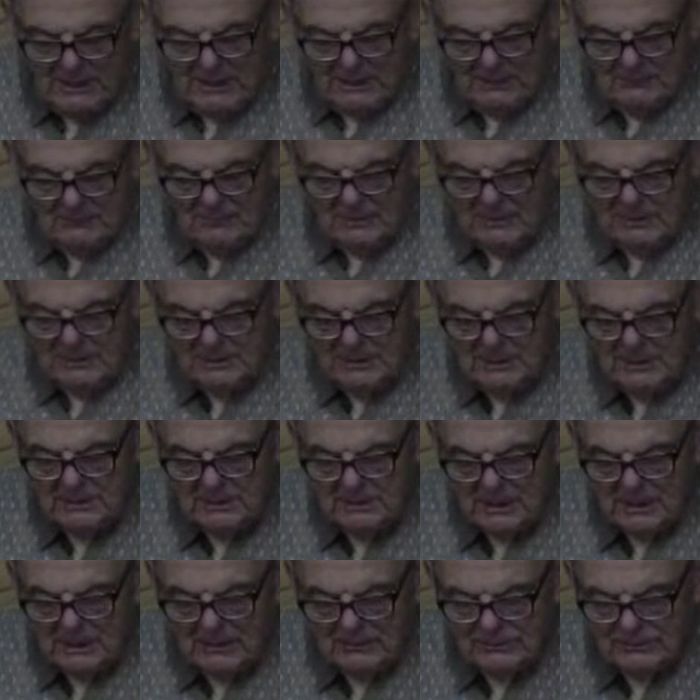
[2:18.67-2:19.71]
and
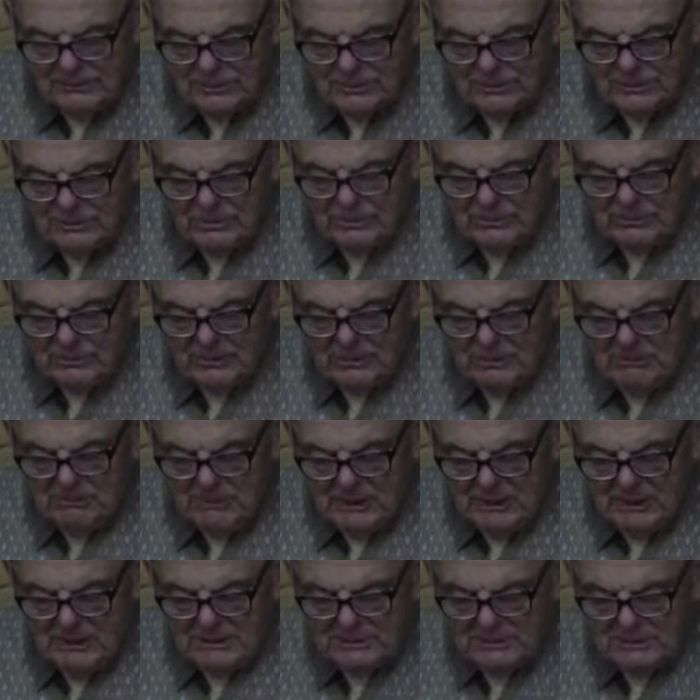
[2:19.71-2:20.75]
reading down through the
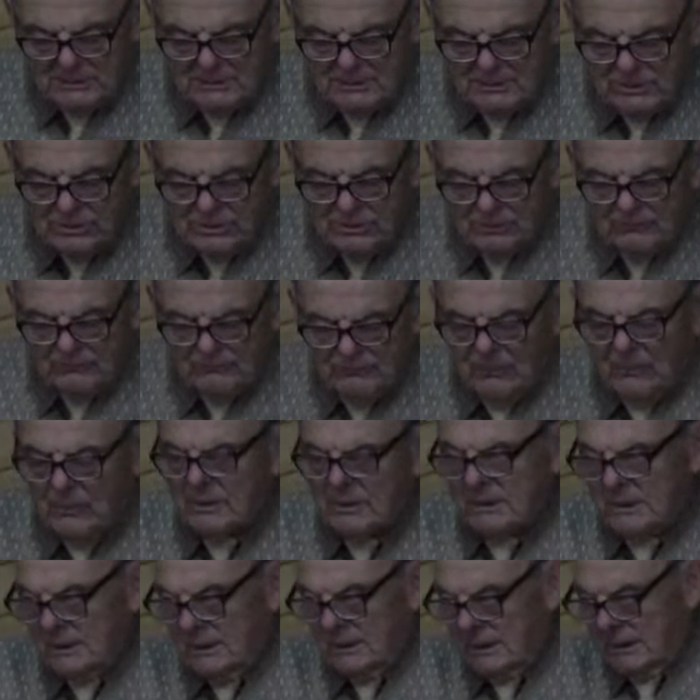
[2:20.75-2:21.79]
remainder through
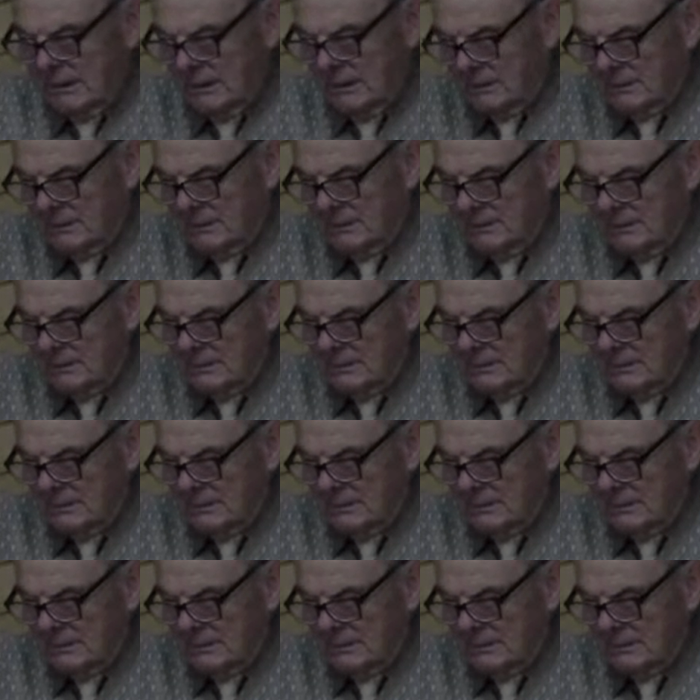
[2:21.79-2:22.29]
48.